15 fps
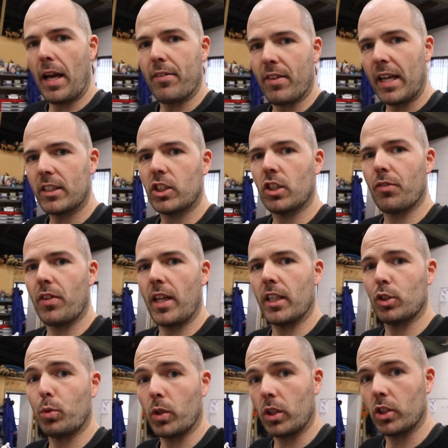And that stuff there
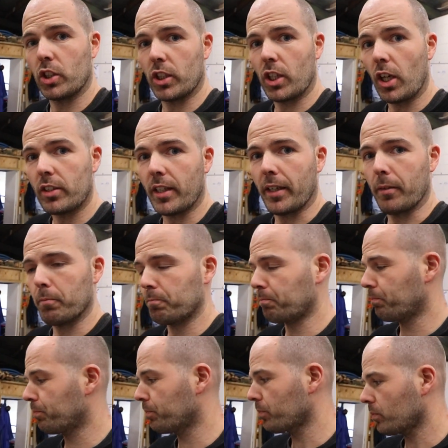is what does the cutting
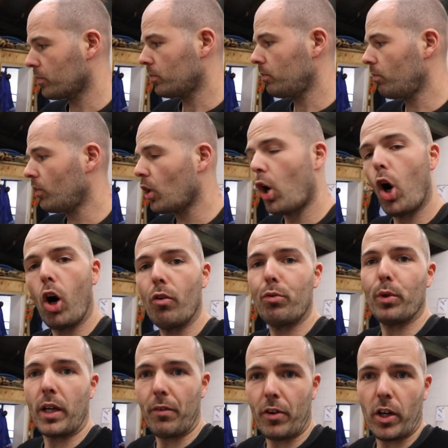of
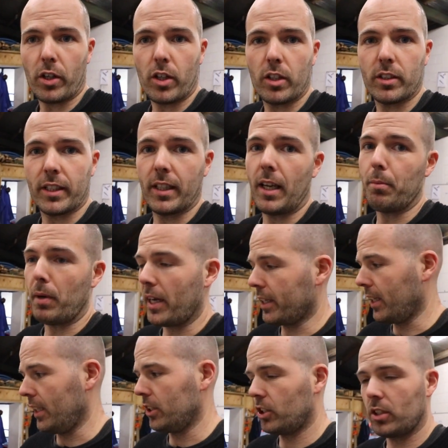whatever you're cutting. In my
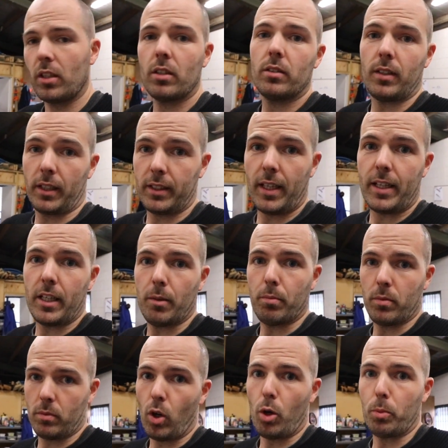case, titanium,
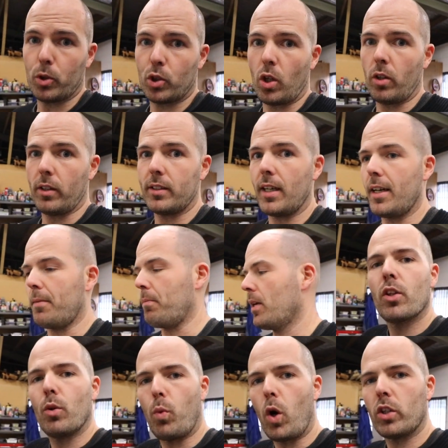almost all the time.
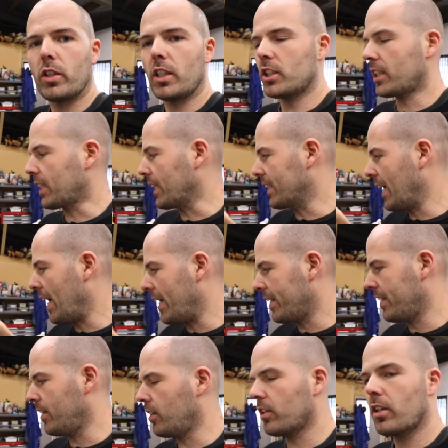The water is like a
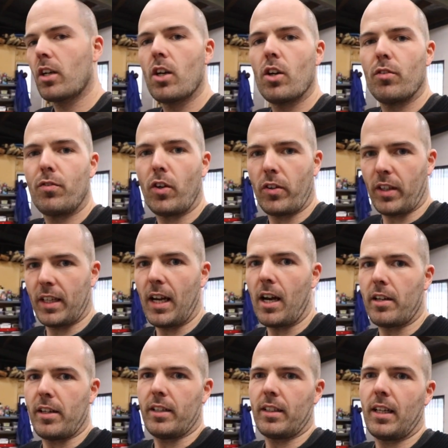carrier for the
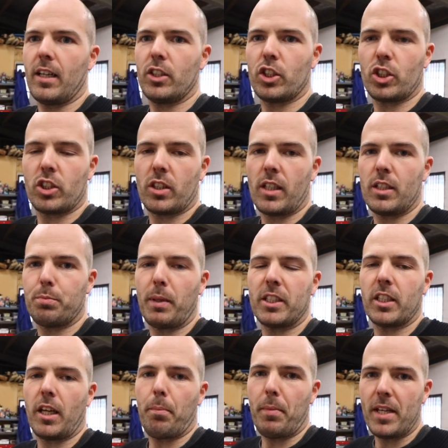garnet and it just it's
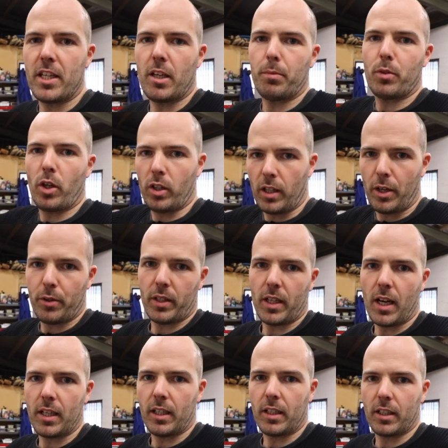basically a medium to allow the
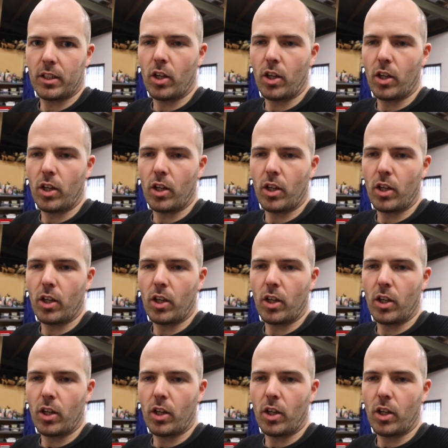garnet to